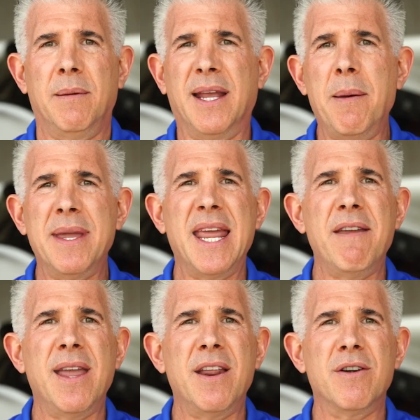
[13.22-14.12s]
Becoming an
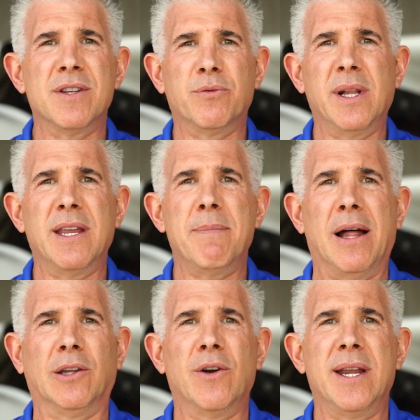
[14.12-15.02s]
aviator is really
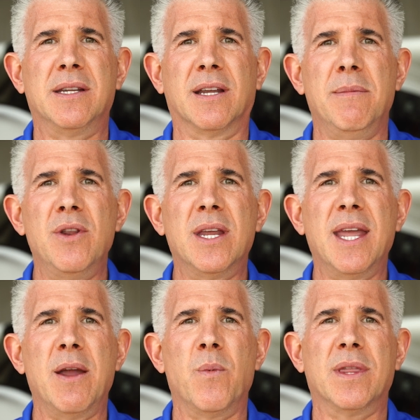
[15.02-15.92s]
about learning to
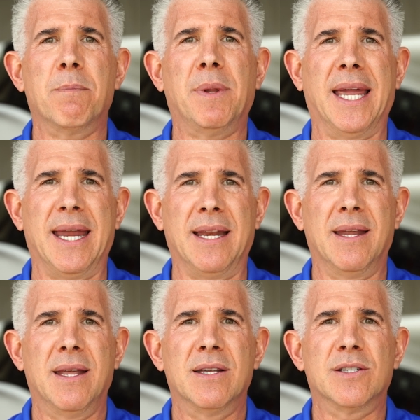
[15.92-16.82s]
communicate with the plane
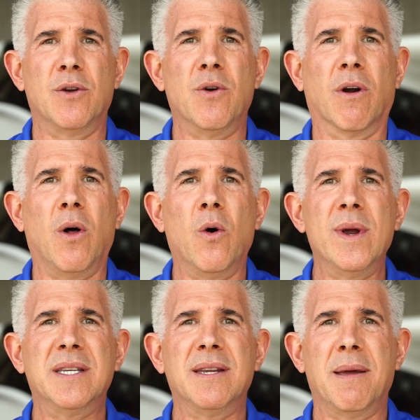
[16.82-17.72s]
so you are
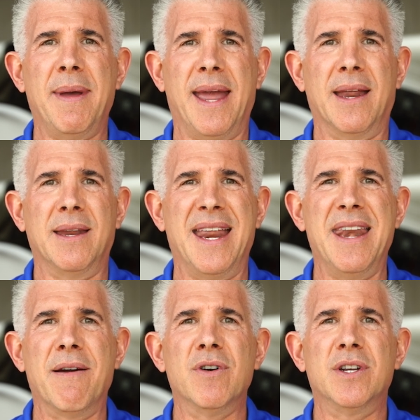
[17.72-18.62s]
always in command
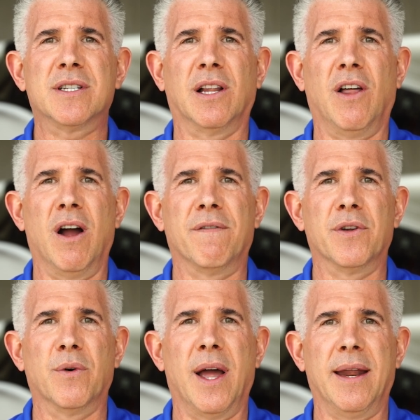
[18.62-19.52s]
and never just along
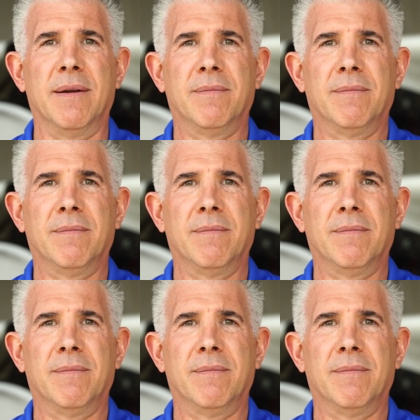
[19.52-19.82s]
for the ride.